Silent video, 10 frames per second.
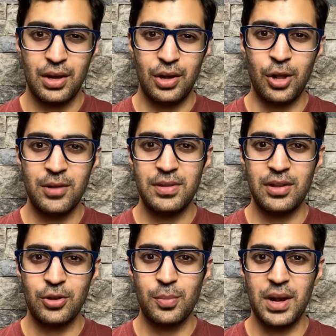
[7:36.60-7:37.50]
A lot of these
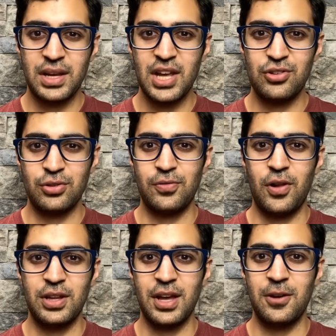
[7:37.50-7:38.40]
other medications are
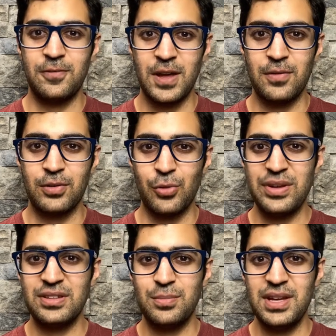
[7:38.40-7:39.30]
falling out of favor. The
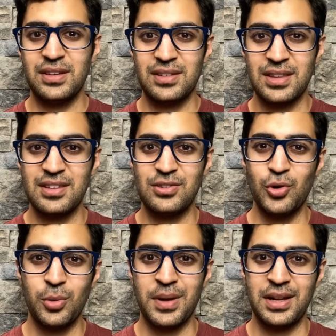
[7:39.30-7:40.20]
reason being is that these
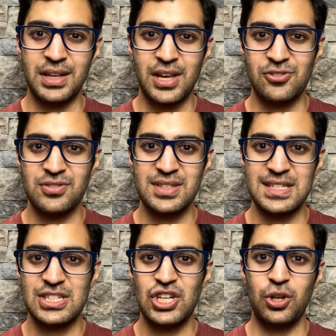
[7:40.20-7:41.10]
newer medications, the
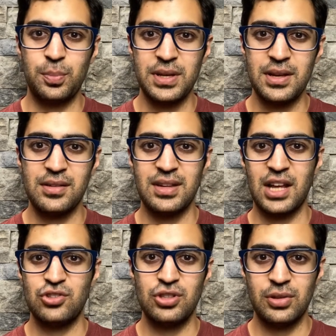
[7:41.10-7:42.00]
GLPs, the
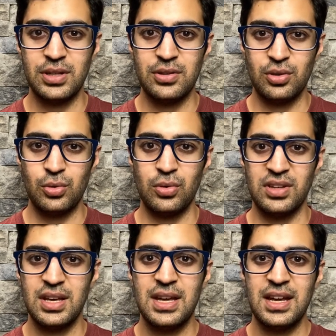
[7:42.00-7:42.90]
SGLT2s,
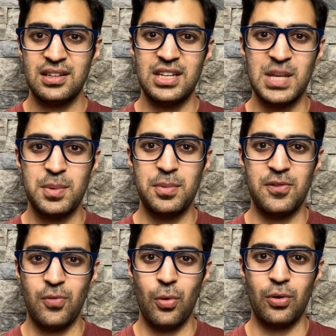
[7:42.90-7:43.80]
the
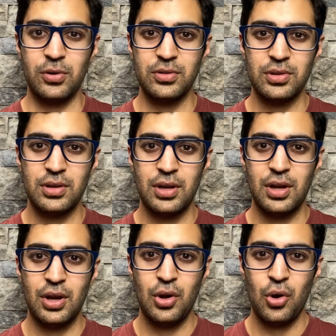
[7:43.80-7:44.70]
DPP4s,
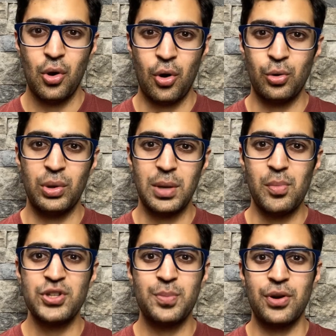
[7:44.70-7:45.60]
are doing a
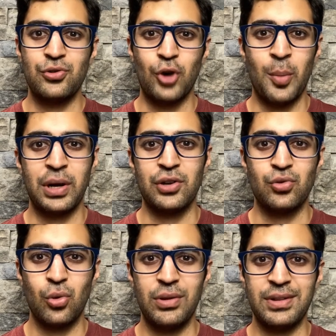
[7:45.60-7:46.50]
much better job at
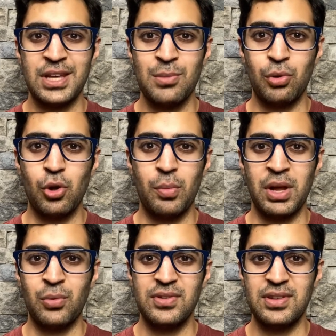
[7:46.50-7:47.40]
controlling the hemoglobin
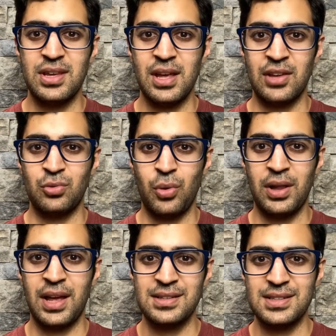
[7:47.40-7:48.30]
A1C as well
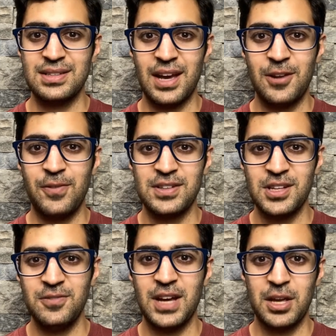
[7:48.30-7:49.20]
as the side effects
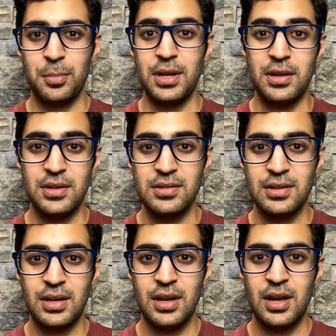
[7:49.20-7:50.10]
of diabetes
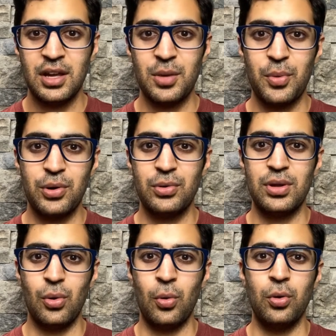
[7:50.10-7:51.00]
compared to the
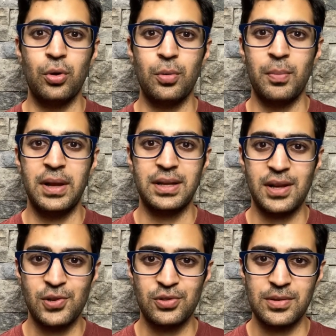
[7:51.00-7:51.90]
older
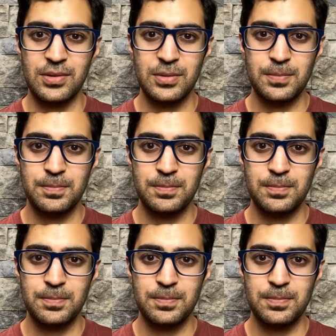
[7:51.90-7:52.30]
medications.